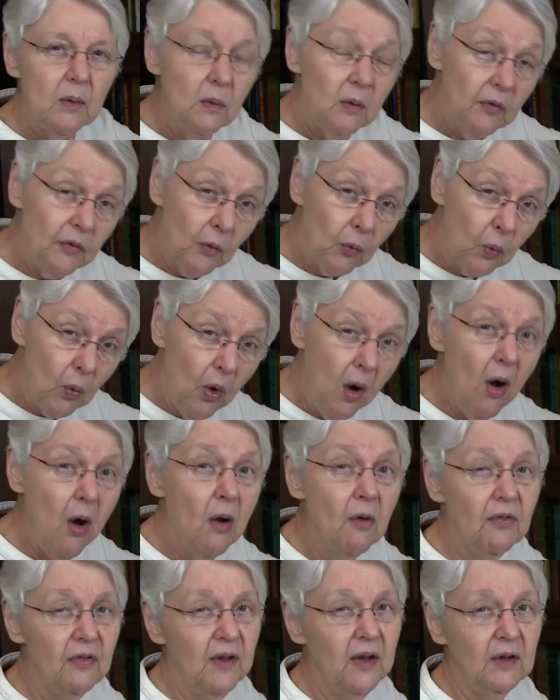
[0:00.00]
Well, the
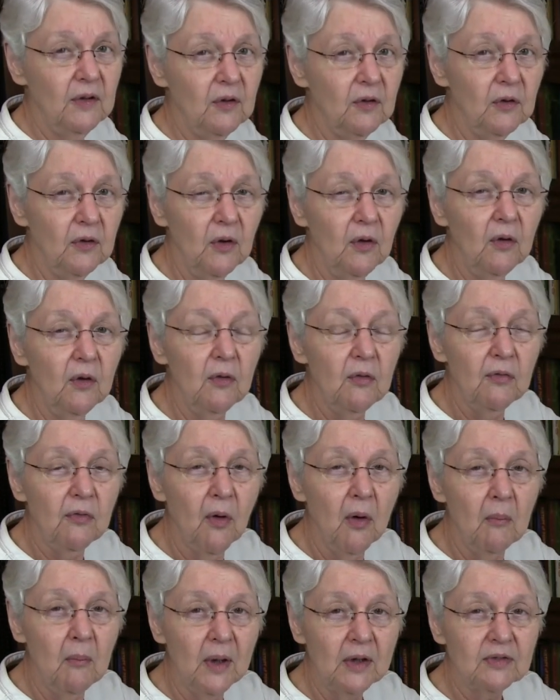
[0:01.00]
wrong thing to do
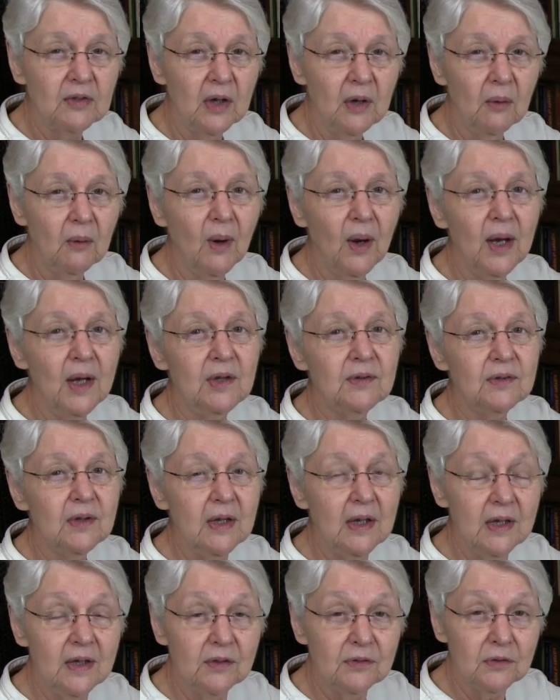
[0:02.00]
for mixing grays
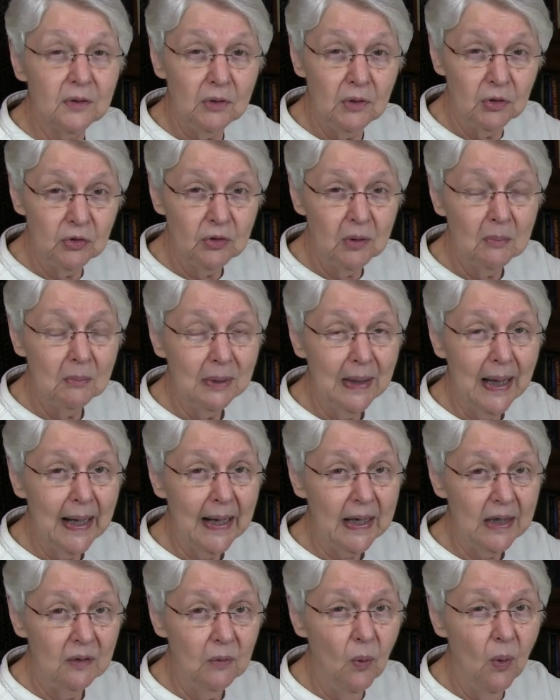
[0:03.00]
is using
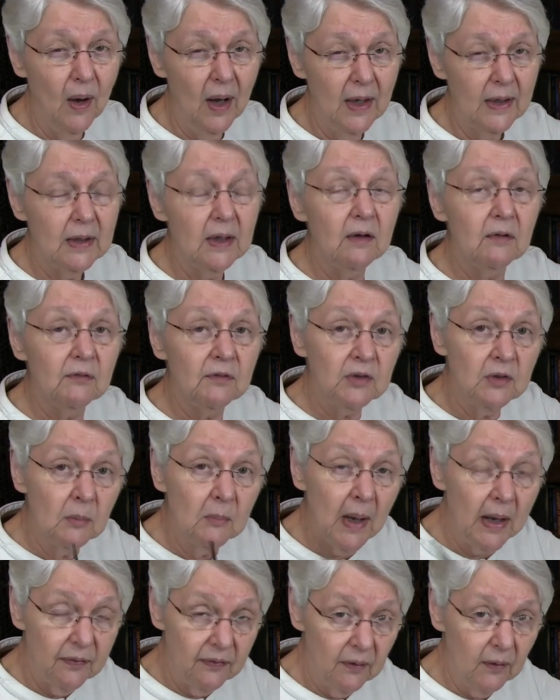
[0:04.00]
black and white to
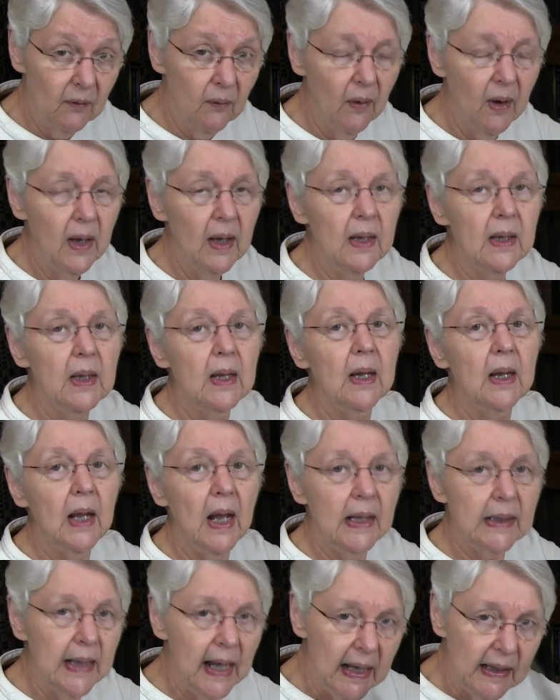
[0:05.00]
make the gray
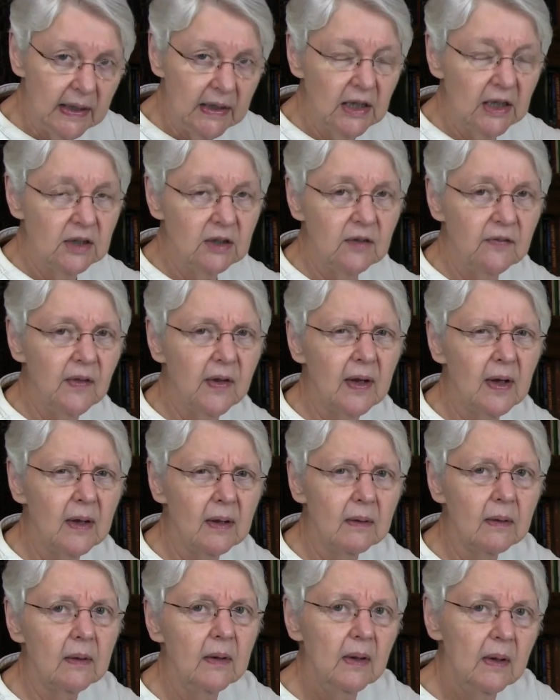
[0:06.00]
and adding into the
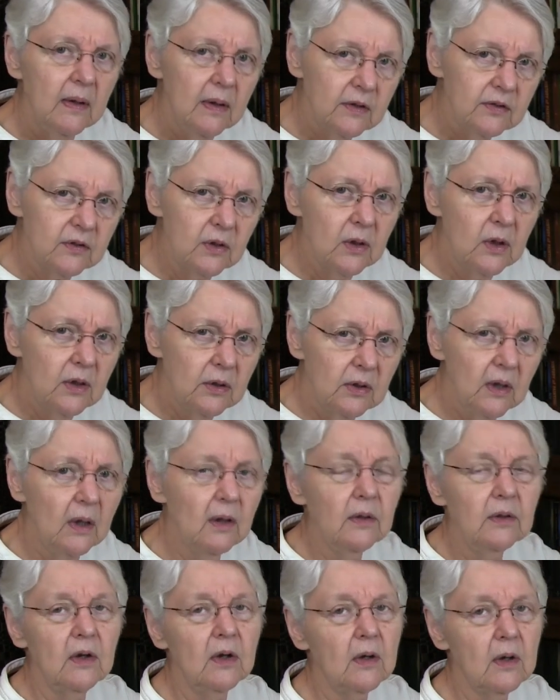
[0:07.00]
color. It's going to
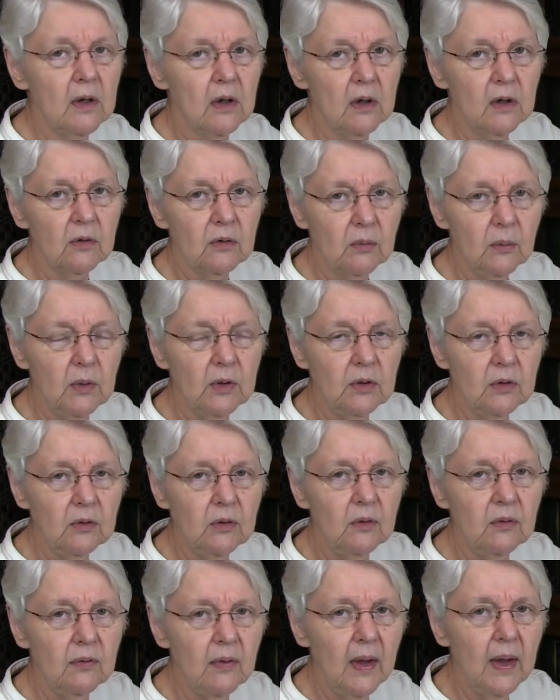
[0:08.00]
dull your color when you
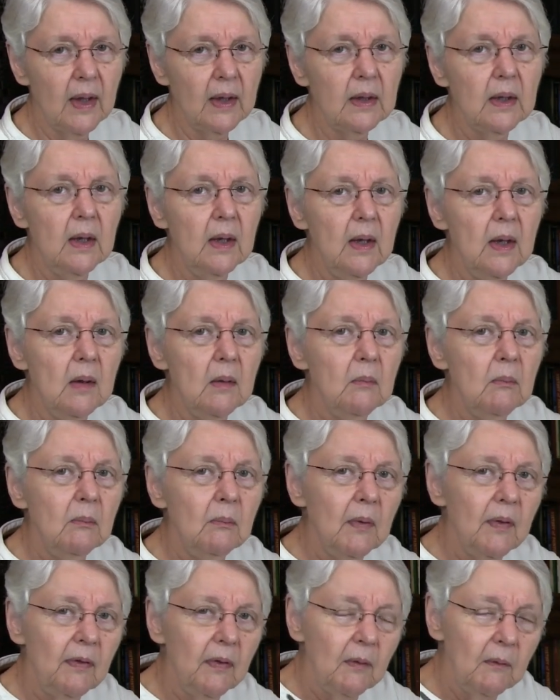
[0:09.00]
do that.
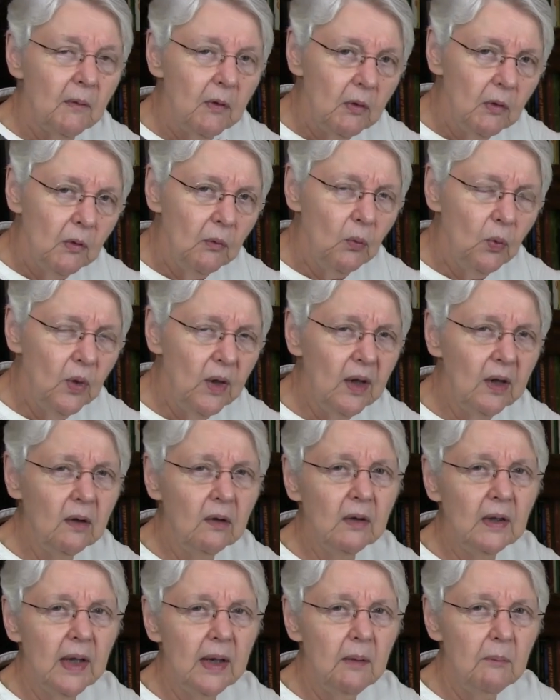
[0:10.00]
But the
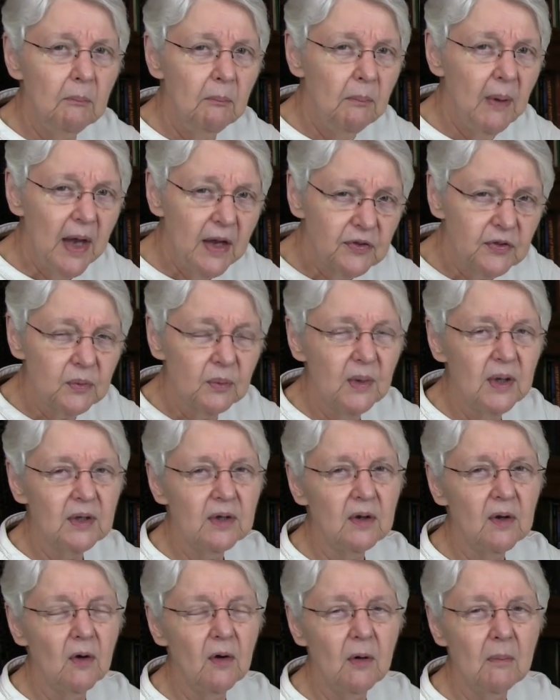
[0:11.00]
really best way
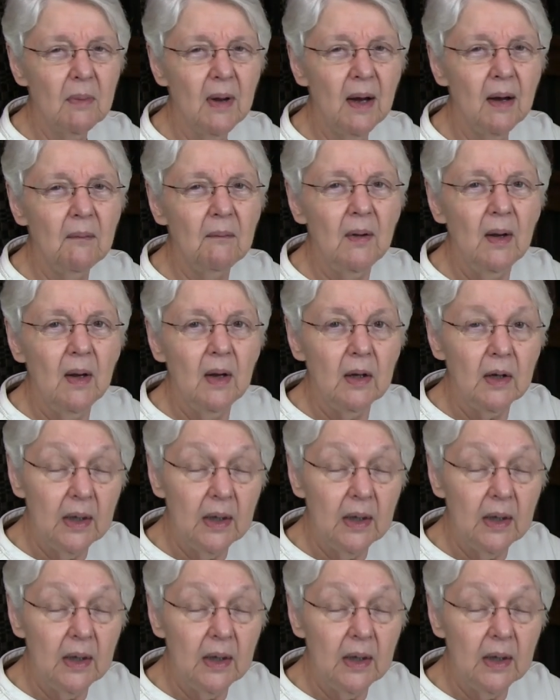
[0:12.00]
to go about